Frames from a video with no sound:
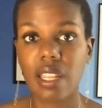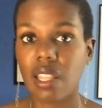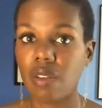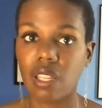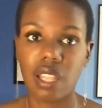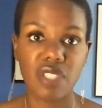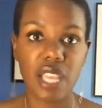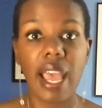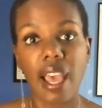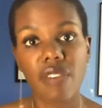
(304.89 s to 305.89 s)
And I would love to
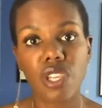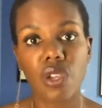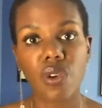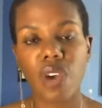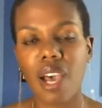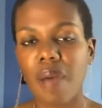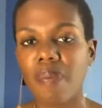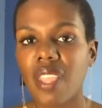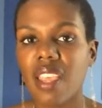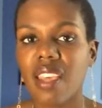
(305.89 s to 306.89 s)
have you.
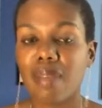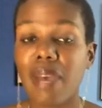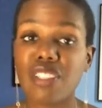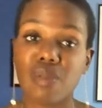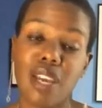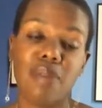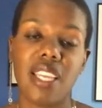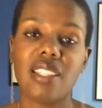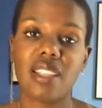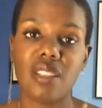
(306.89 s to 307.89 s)
The mastermind
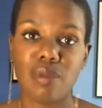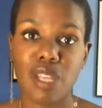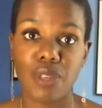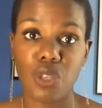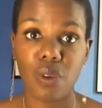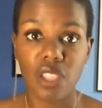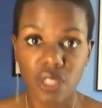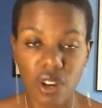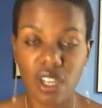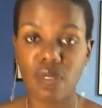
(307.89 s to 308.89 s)
begins on September
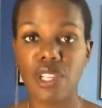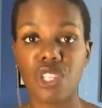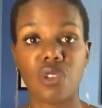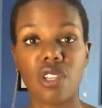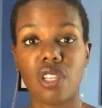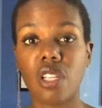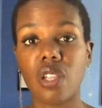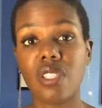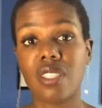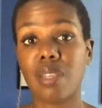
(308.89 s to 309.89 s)
23rd and registration
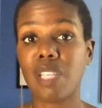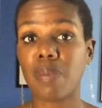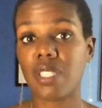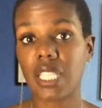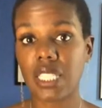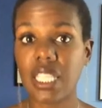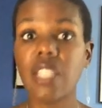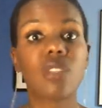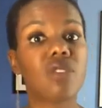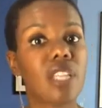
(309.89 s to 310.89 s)
closes September 16th.
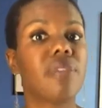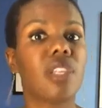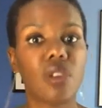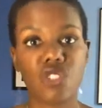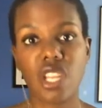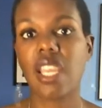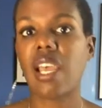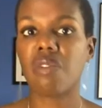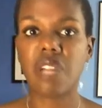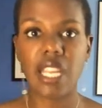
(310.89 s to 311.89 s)
So definitely go check it
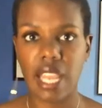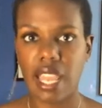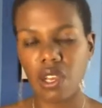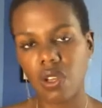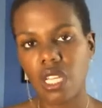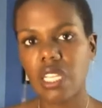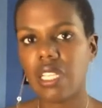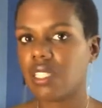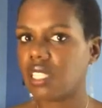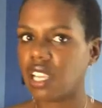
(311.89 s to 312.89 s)
out right now.
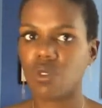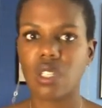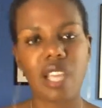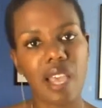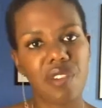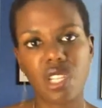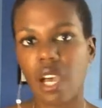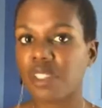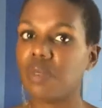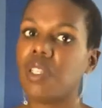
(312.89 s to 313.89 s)
Schedule a time to
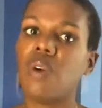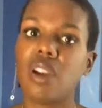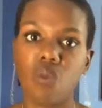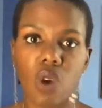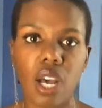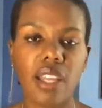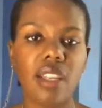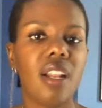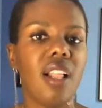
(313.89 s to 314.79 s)
talk to me one-on-one.